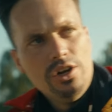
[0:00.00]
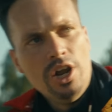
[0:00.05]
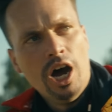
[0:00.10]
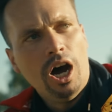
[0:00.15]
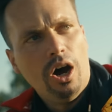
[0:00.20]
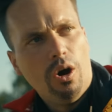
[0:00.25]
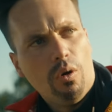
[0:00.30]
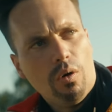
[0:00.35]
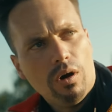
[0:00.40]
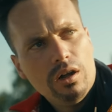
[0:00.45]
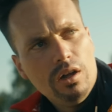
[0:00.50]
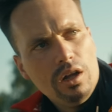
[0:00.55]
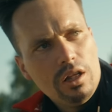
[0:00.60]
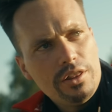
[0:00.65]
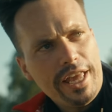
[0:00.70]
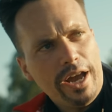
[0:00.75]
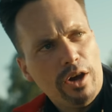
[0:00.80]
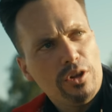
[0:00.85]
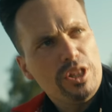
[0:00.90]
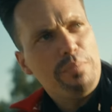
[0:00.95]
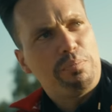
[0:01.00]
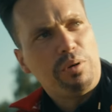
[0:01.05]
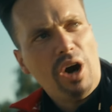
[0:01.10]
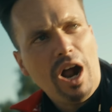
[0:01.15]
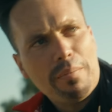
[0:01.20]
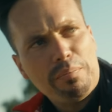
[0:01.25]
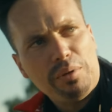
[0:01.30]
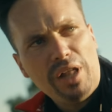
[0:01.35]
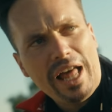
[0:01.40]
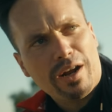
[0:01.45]
No, they only
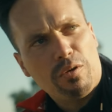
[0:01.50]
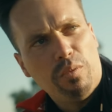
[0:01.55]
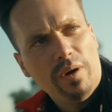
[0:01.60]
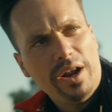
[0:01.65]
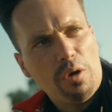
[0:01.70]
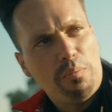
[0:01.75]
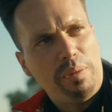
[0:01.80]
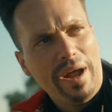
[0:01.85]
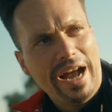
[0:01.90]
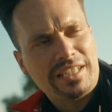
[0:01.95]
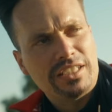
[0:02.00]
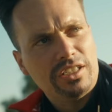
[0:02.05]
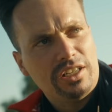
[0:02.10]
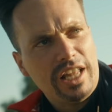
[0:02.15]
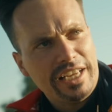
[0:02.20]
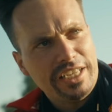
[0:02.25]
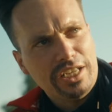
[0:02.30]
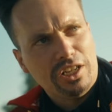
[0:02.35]
brought Black Widow back to let